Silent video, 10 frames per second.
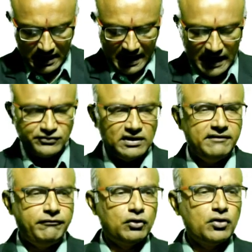
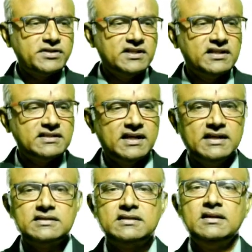Actually,
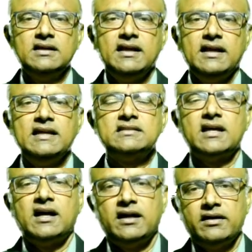photosynthesis is the
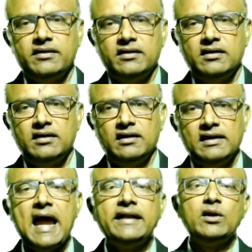
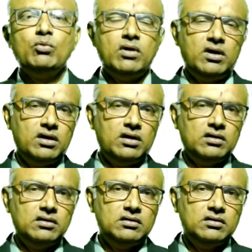Latin word.